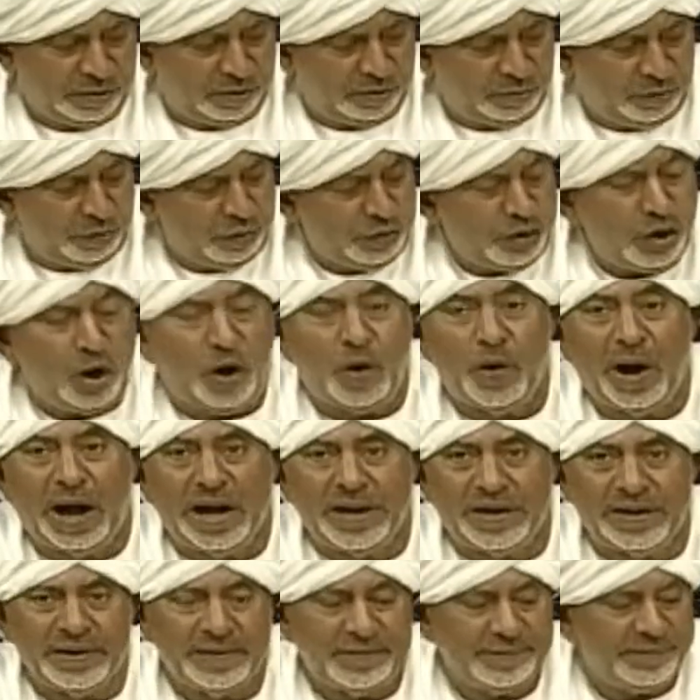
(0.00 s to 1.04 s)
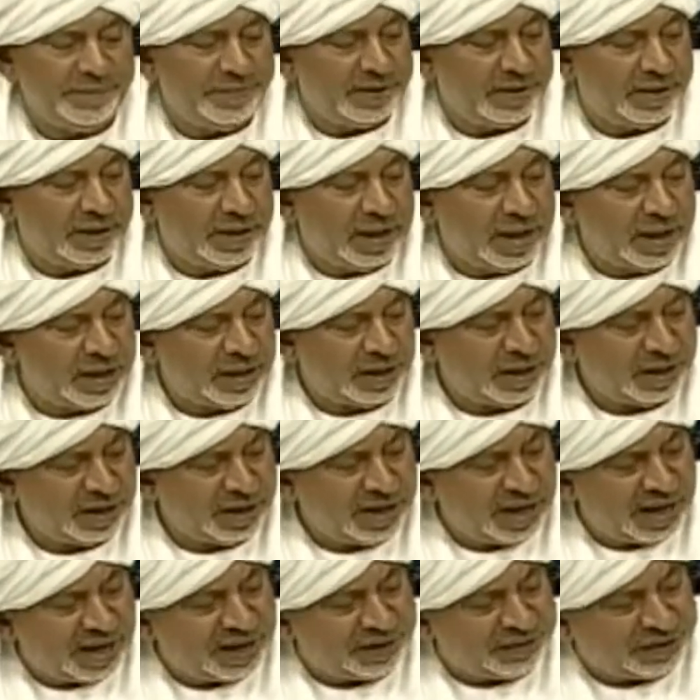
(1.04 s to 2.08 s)
We know why.
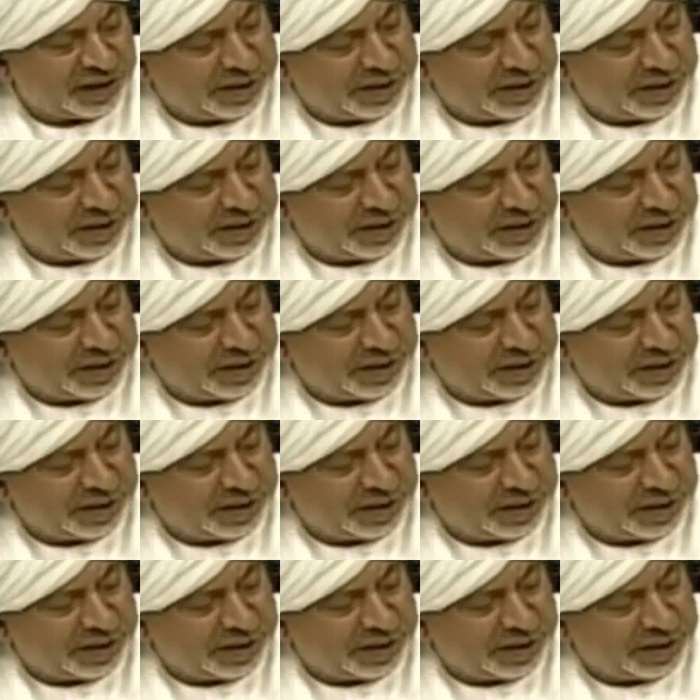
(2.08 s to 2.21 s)
Here are the